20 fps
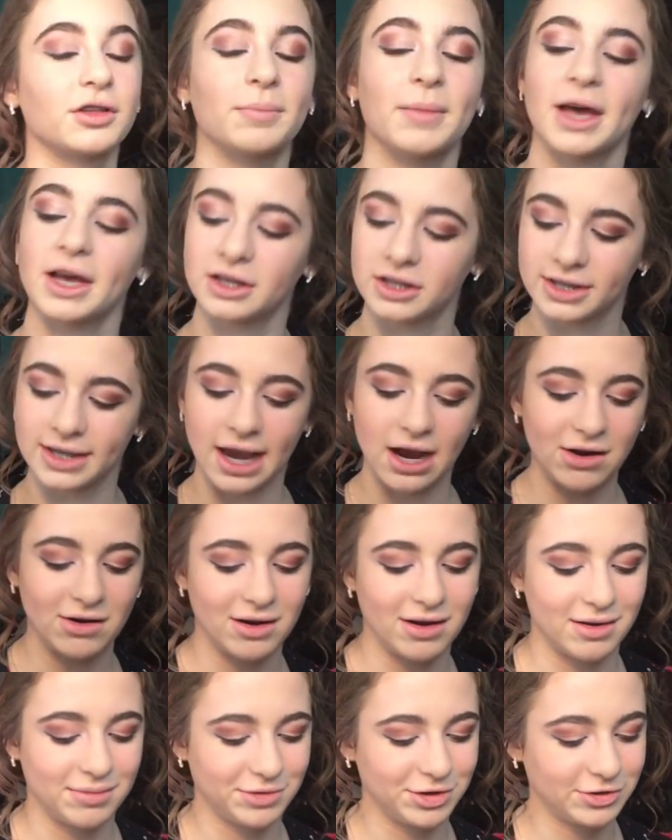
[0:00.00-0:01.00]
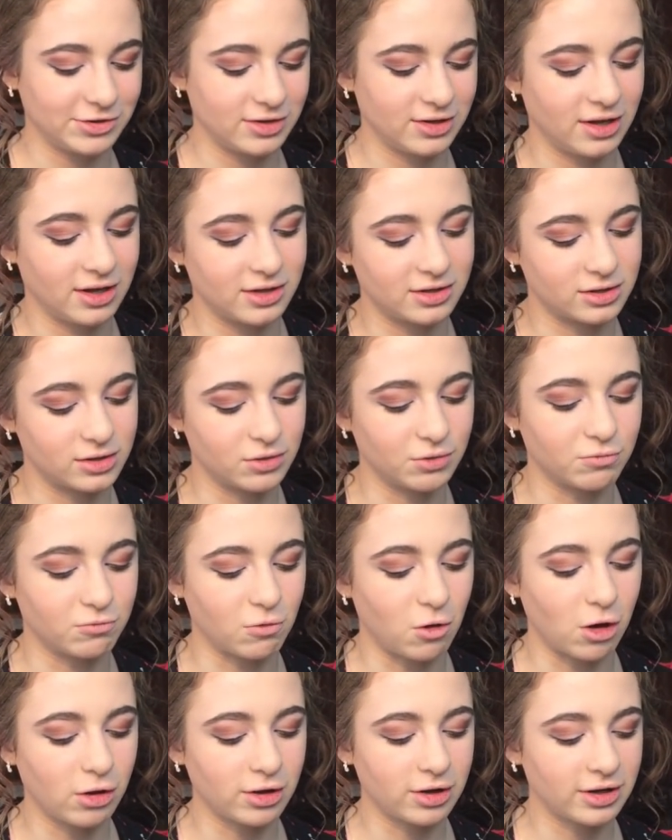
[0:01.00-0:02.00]
The mascara I'm using is the
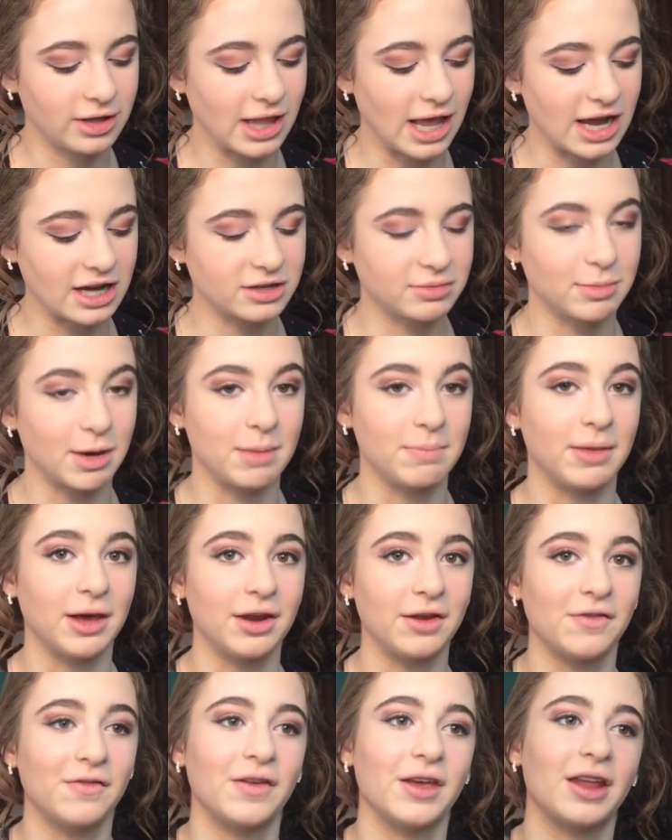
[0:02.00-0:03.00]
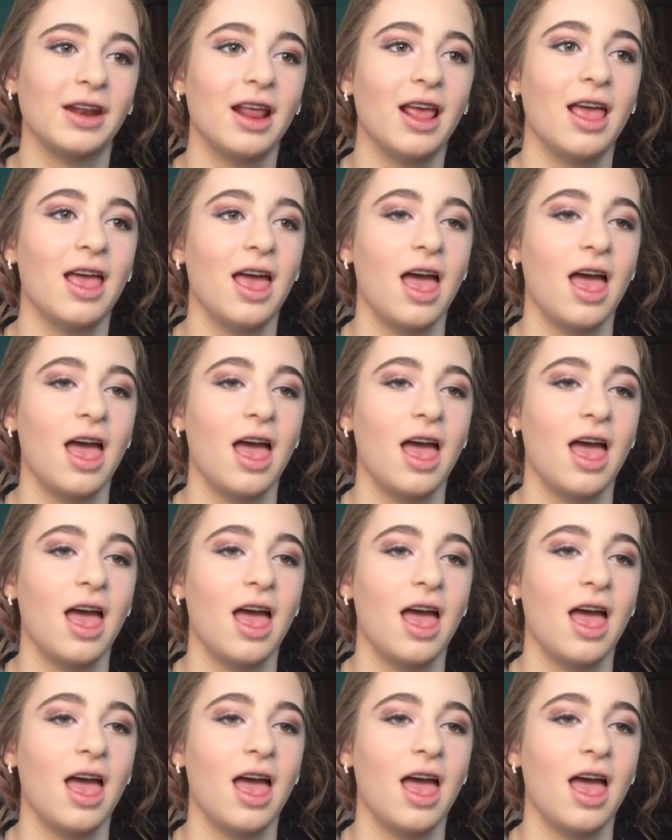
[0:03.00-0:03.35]
Roller Lash by Benefit.